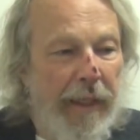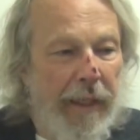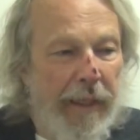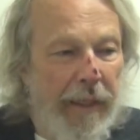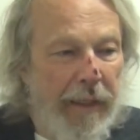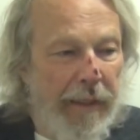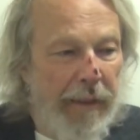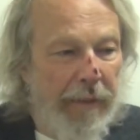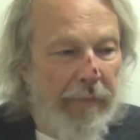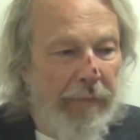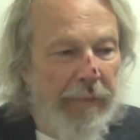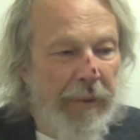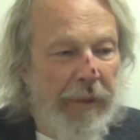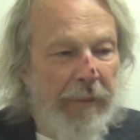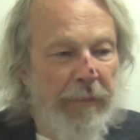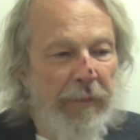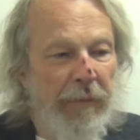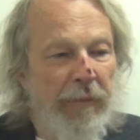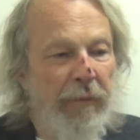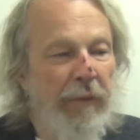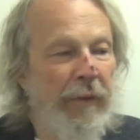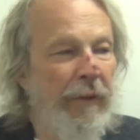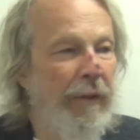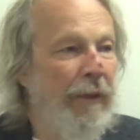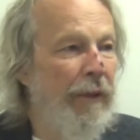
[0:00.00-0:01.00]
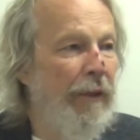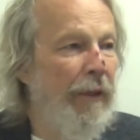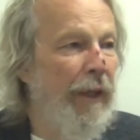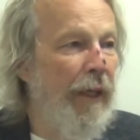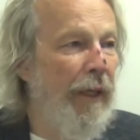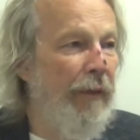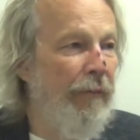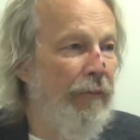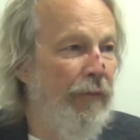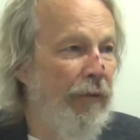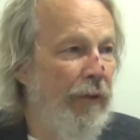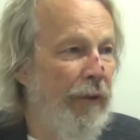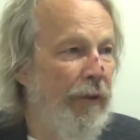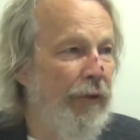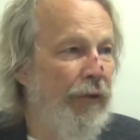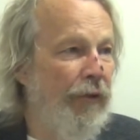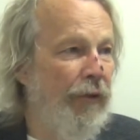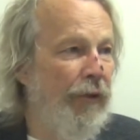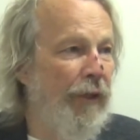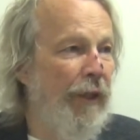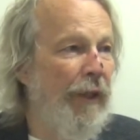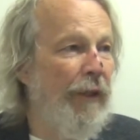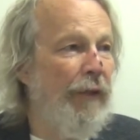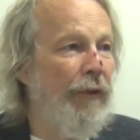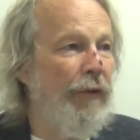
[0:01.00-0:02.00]
can't. People with have good
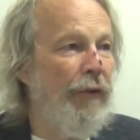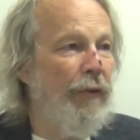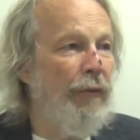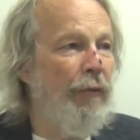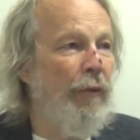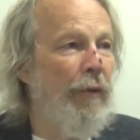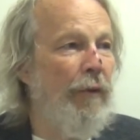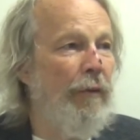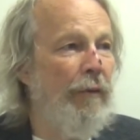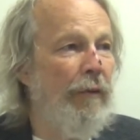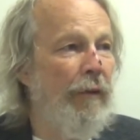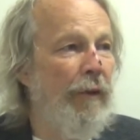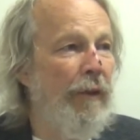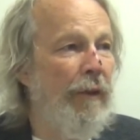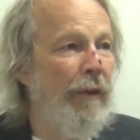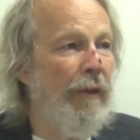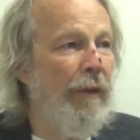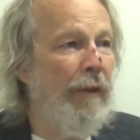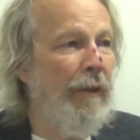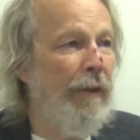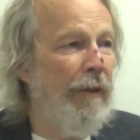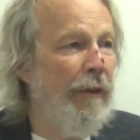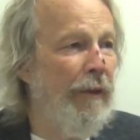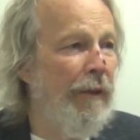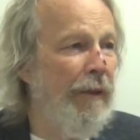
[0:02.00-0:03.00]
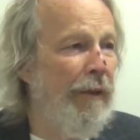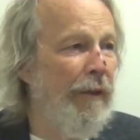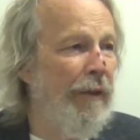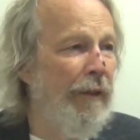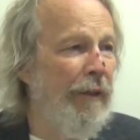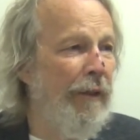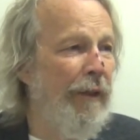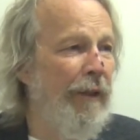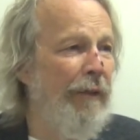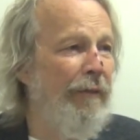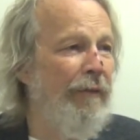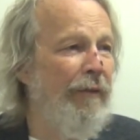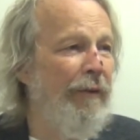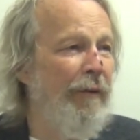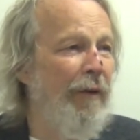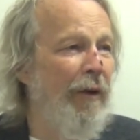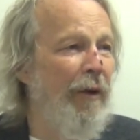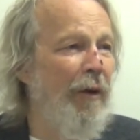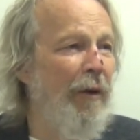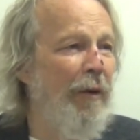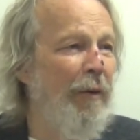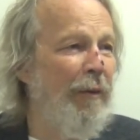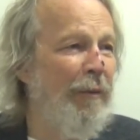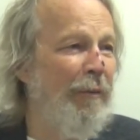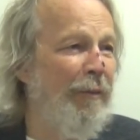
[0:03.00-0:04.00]
sense won't leave their
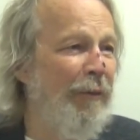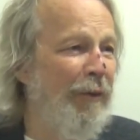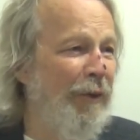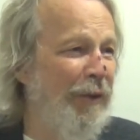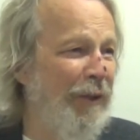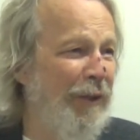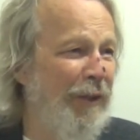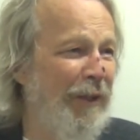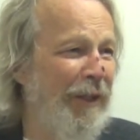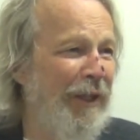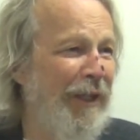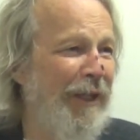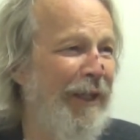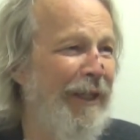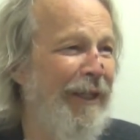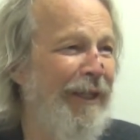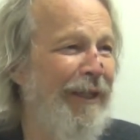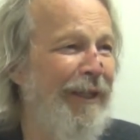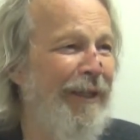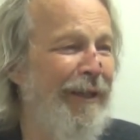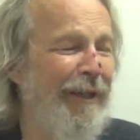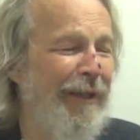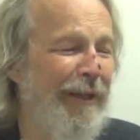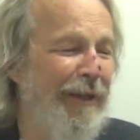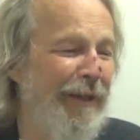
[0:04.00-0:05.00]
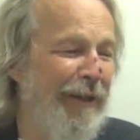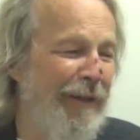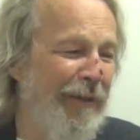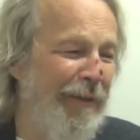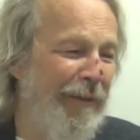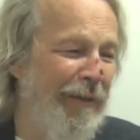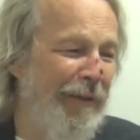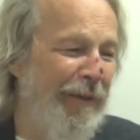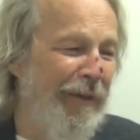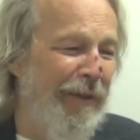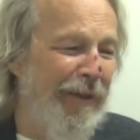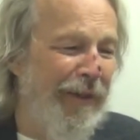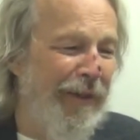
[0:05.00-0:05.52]
homes, and uh,